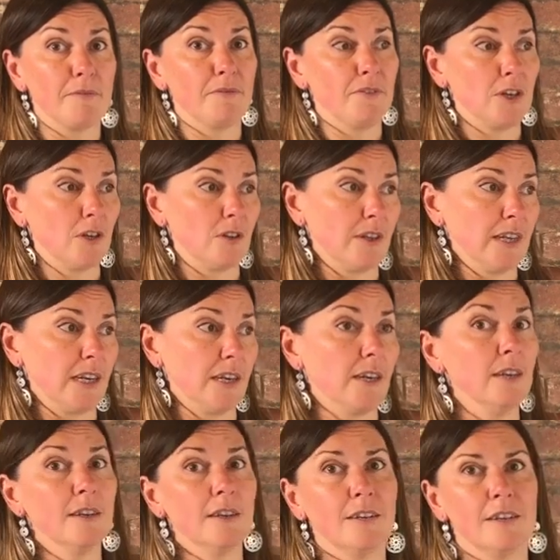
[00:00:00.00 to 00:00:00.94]
and
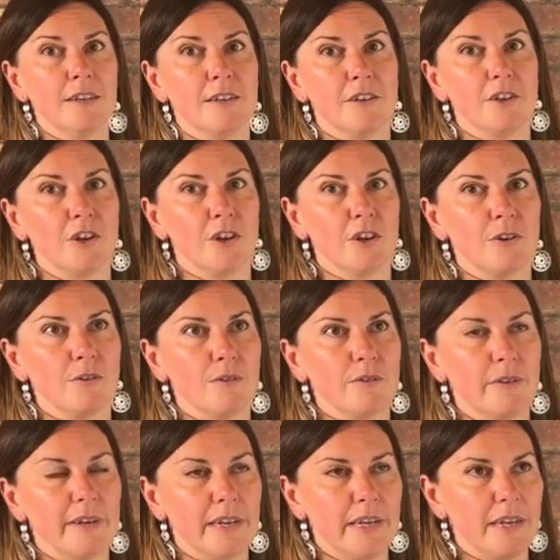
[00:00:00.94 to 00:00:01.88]
feeling, you
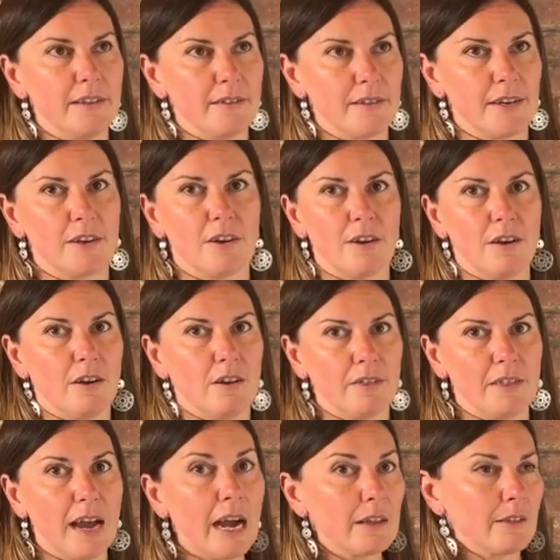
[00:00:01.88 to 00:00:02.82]
know, anything
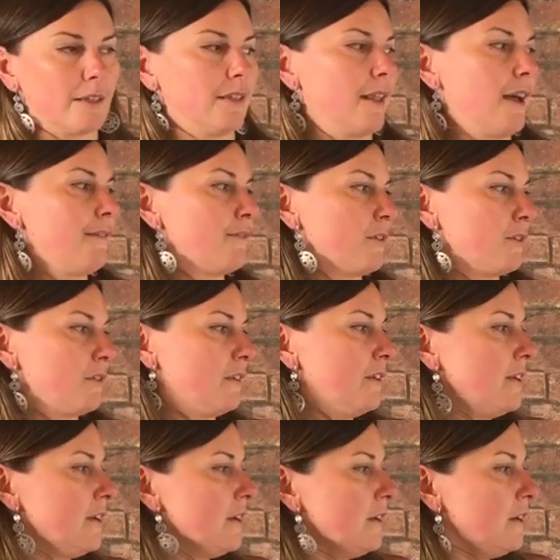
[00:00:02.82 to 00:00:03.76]
on that
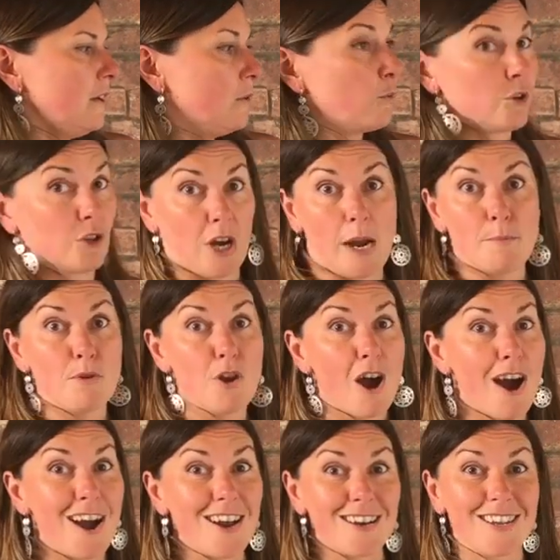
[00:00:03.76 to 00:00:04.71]
level, which I'm
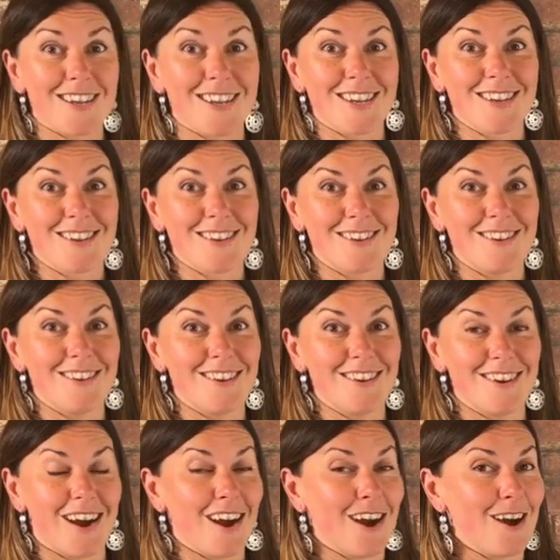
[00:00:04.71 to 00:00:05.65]
not
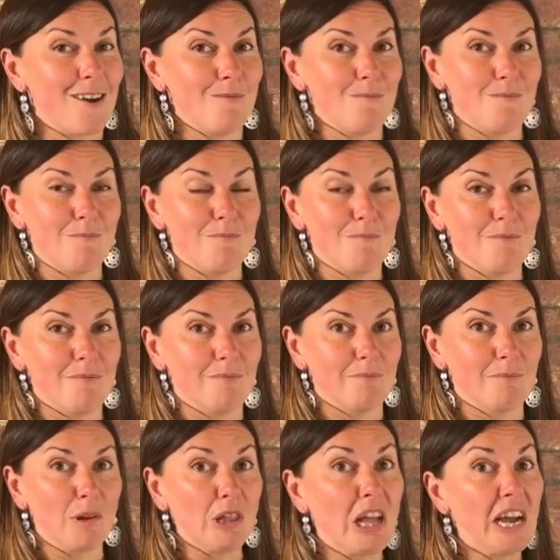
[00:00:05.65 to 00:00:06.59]
um,
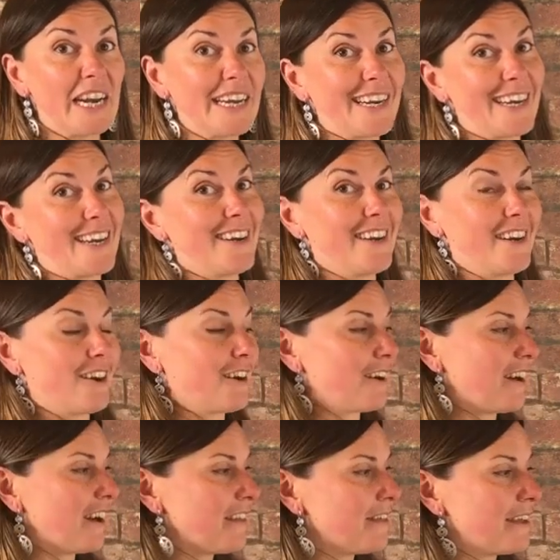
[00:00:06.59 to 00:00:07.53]
maligning
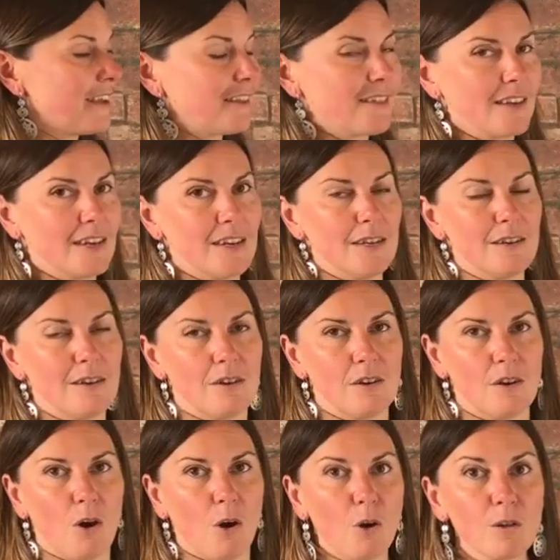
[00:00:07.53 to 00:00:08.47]
here, I think that
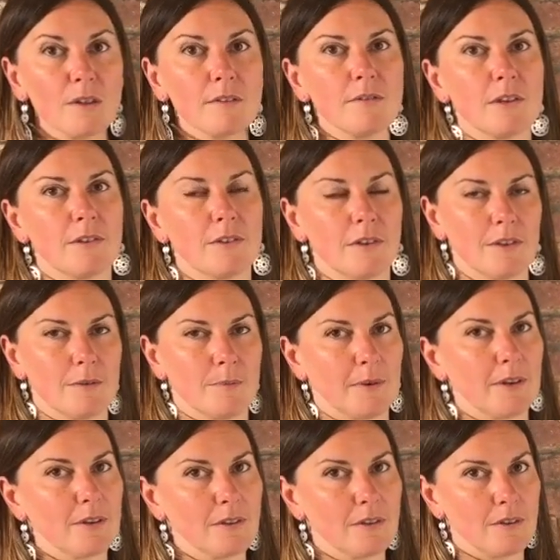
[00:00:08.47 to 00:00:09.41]
all of these
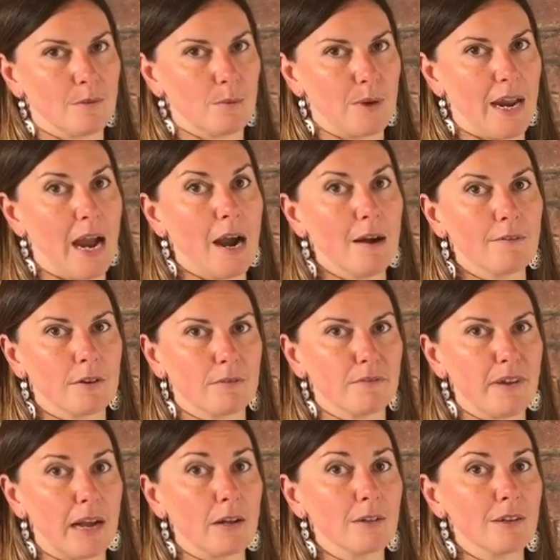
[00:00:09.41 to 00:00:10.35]
experiences we have are
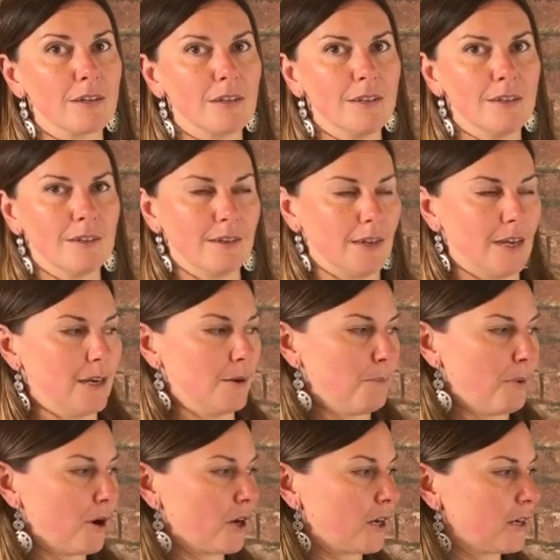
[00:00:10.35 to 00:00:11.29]
valid and a
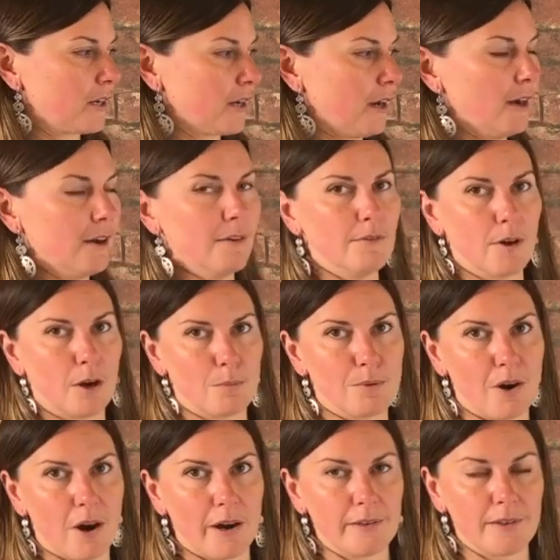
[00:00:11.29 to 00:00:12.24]
part of our
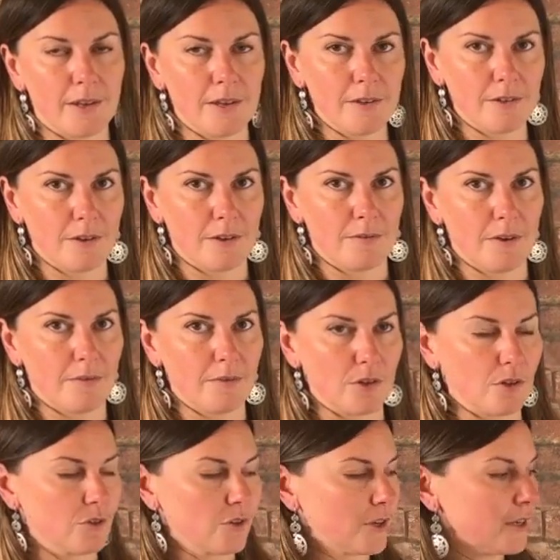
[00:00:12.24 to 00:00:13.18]
process of
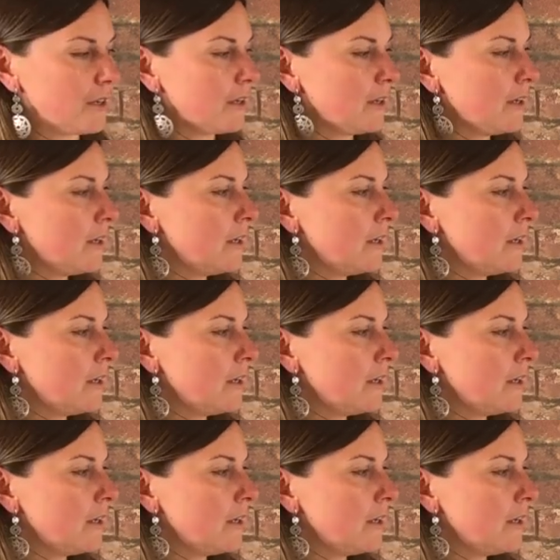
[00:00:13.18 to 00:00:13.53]
evolution.